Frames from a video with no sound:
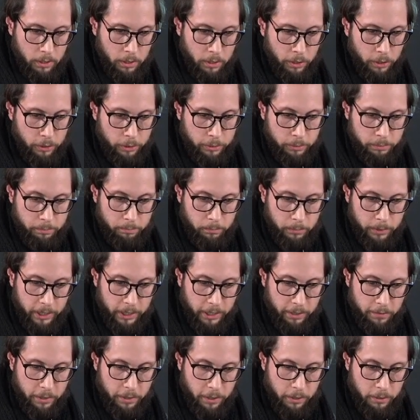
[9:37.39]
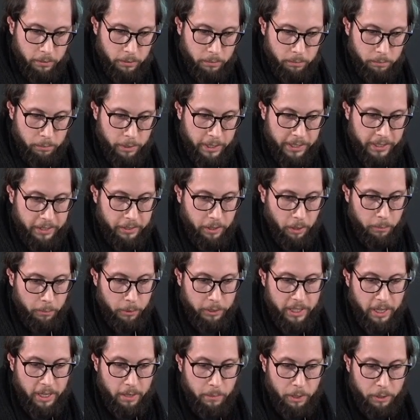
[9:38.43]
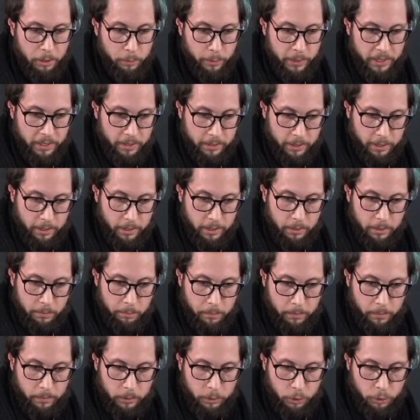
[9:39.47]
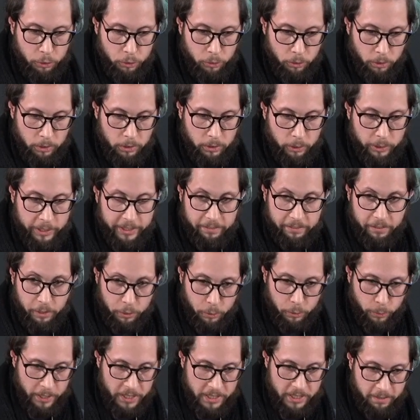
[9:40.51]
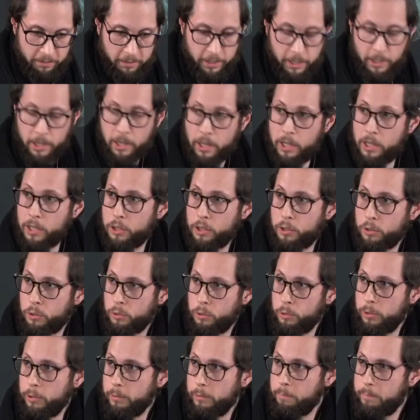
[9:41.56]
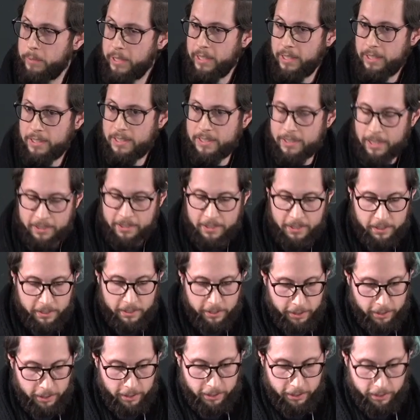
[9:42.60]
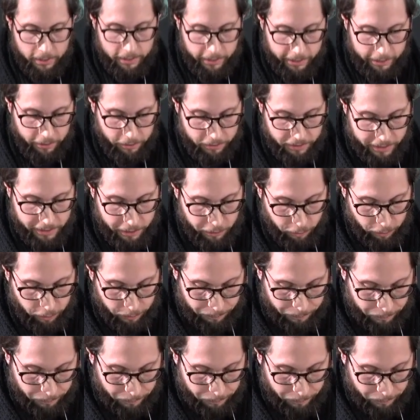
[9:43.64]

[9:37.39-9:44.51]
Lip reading: a given predictor model but with two different redshifts should be statistically identical.